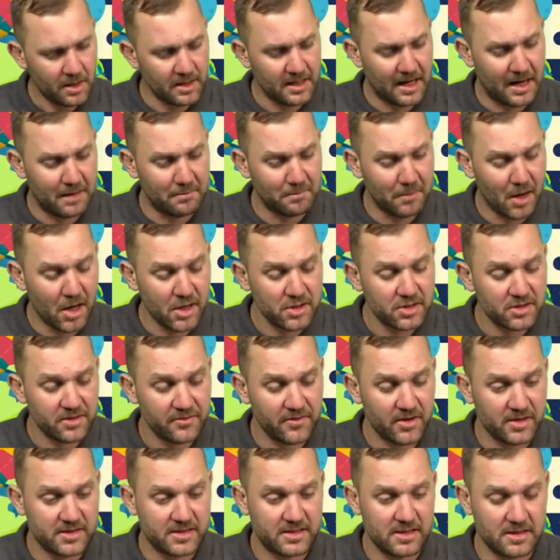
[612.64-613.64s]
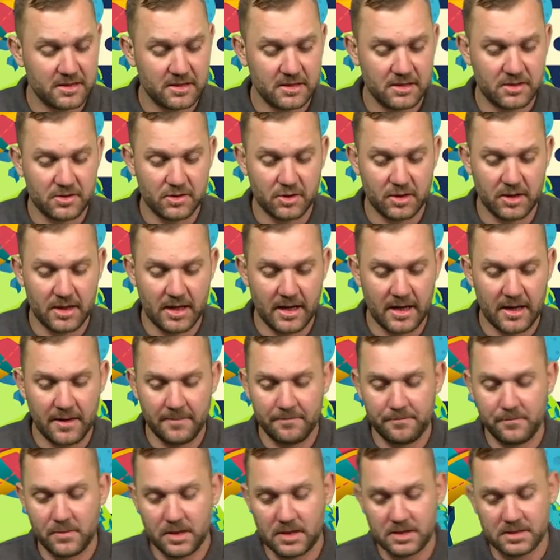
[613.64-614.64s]
Now, most of our cities
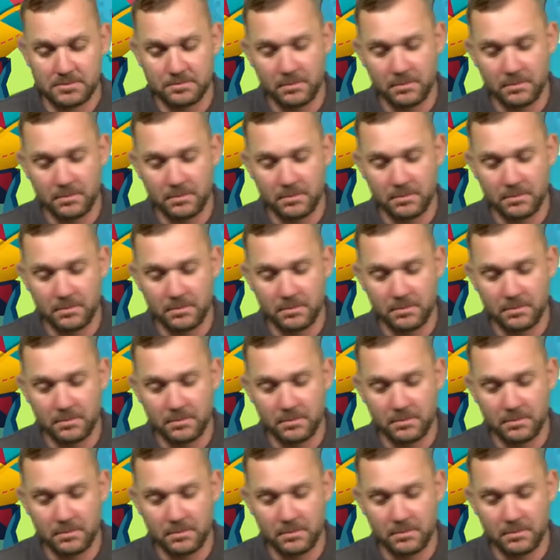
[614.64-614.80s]
today is